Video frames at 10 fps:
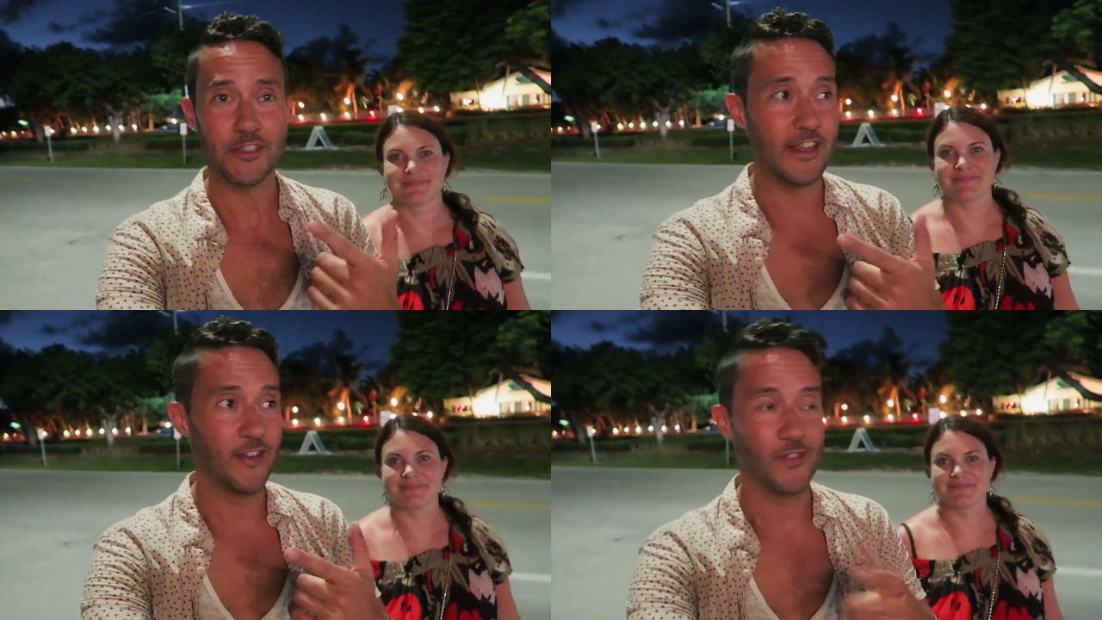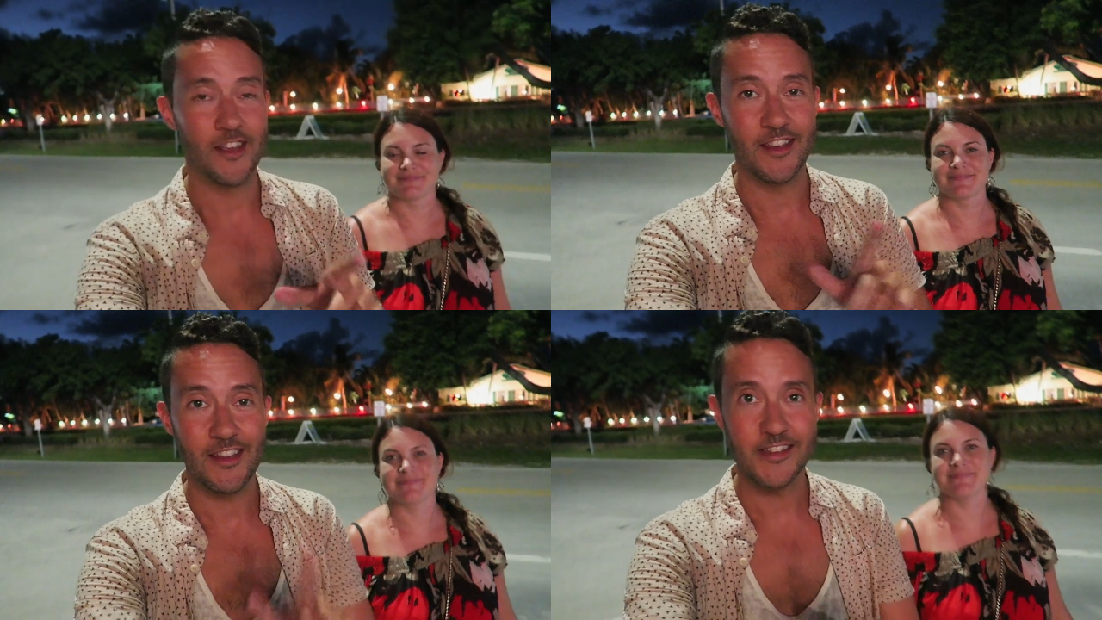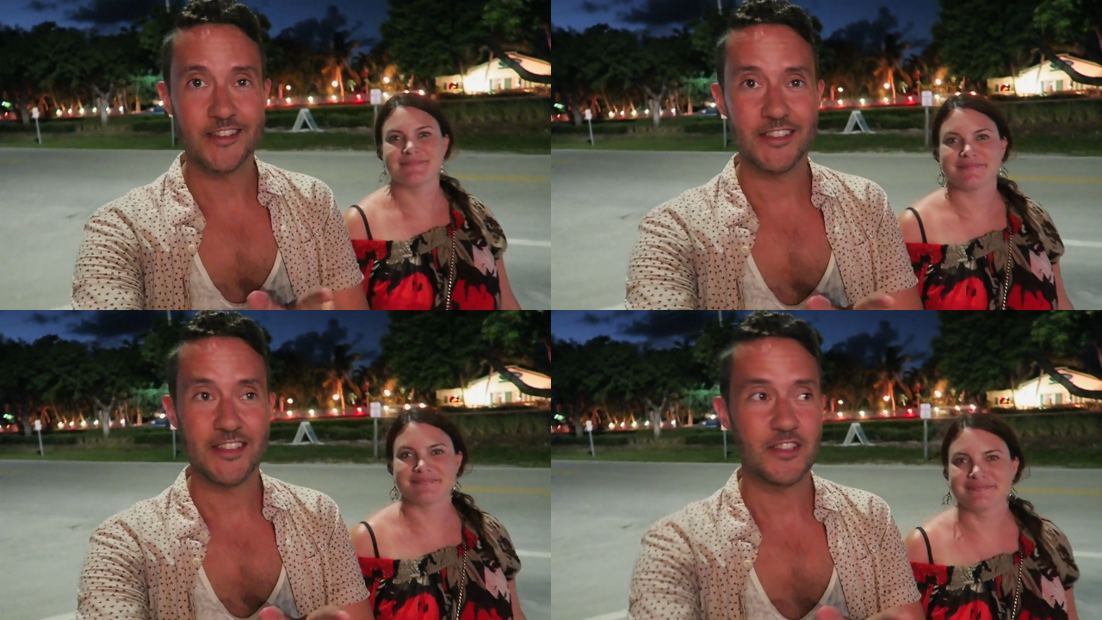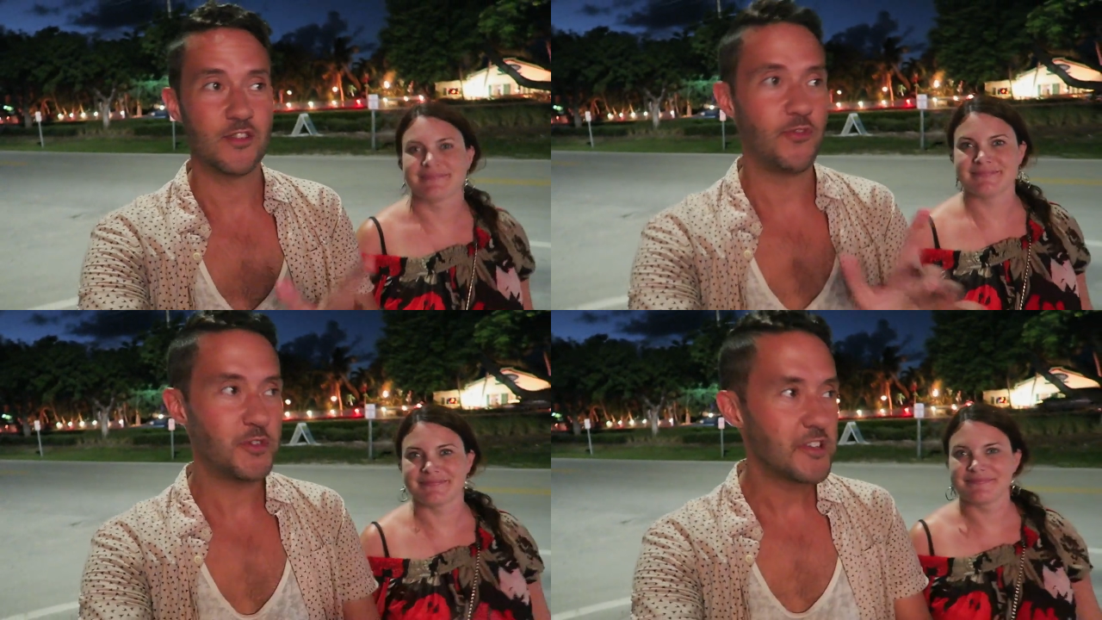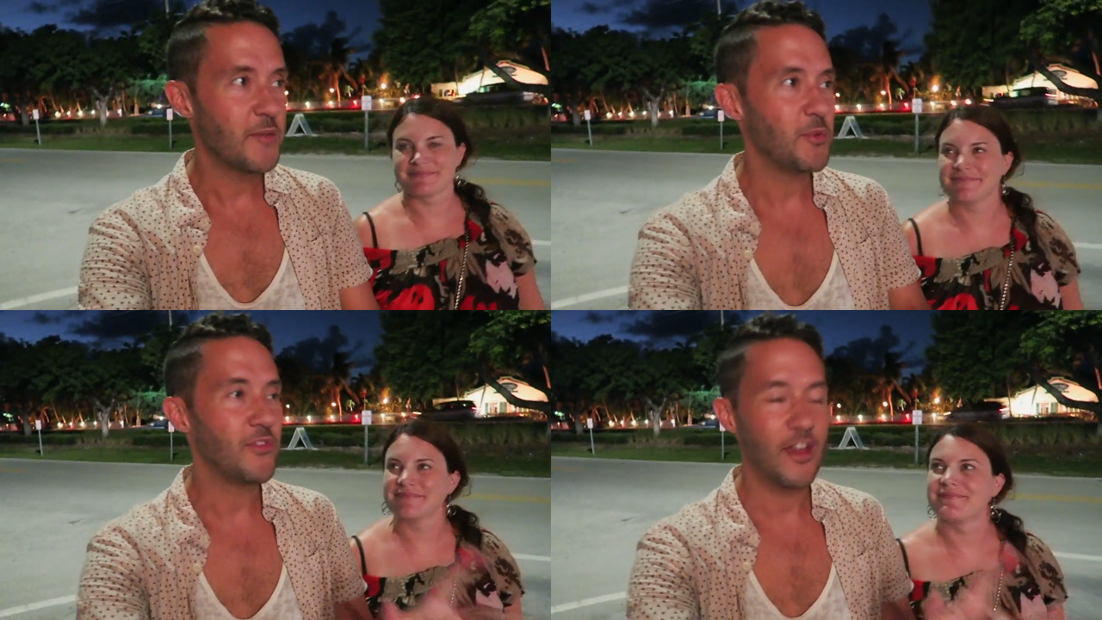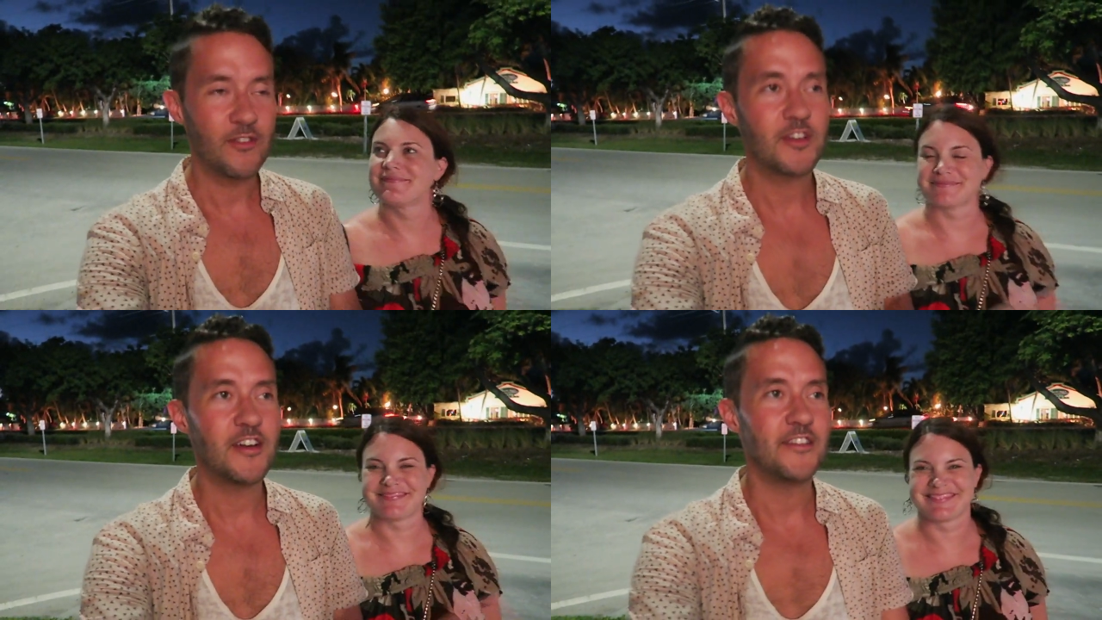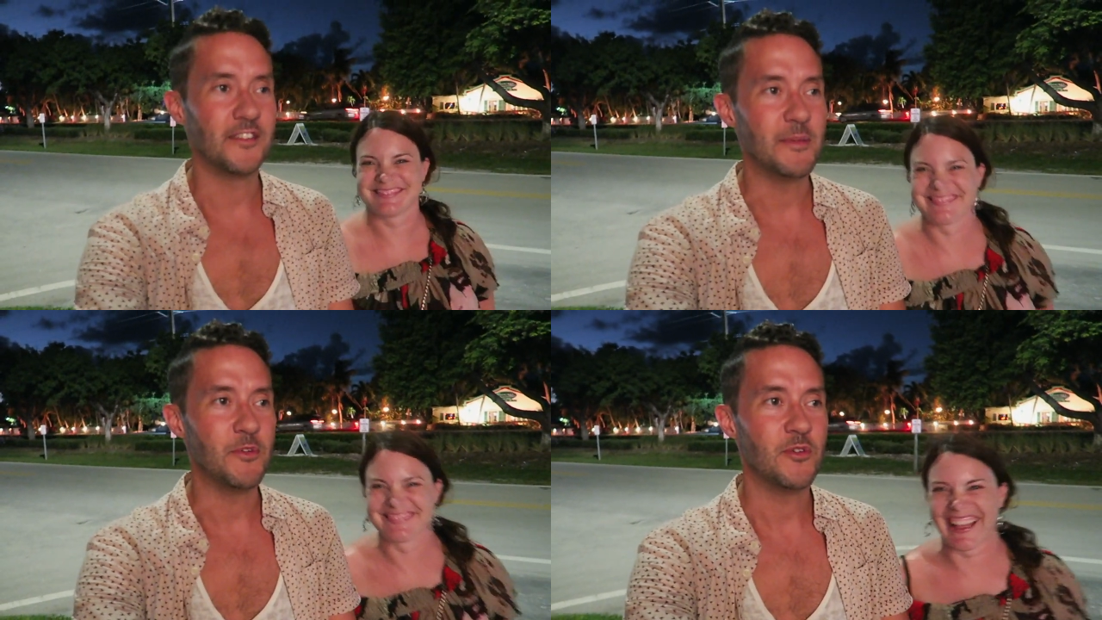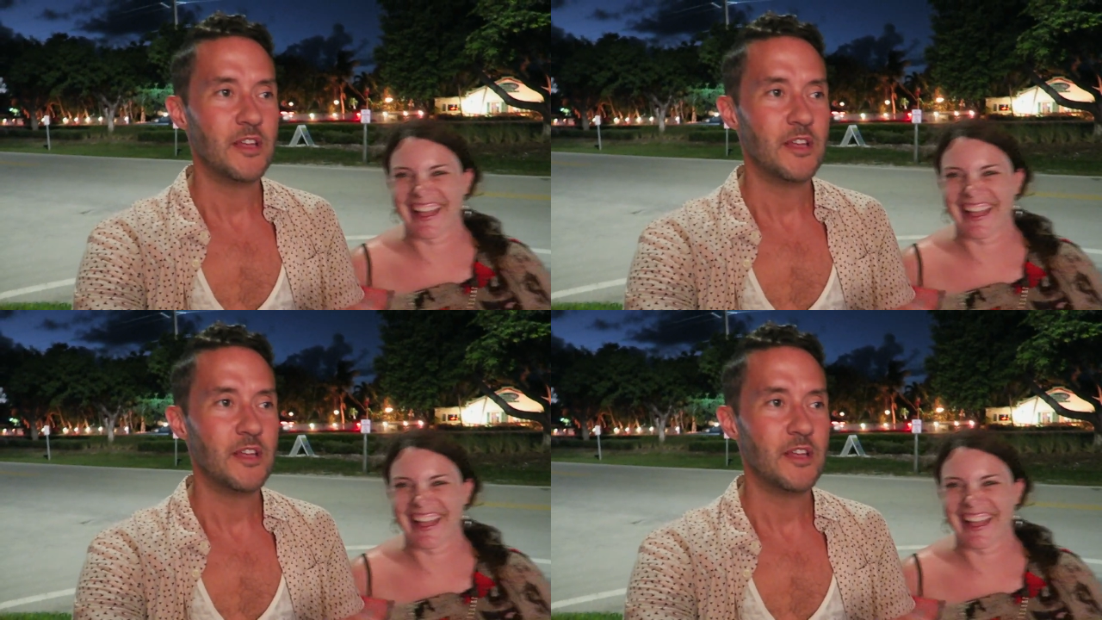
Speaker 1: just left. I can easily say it's the first time we've ever gotten a limo.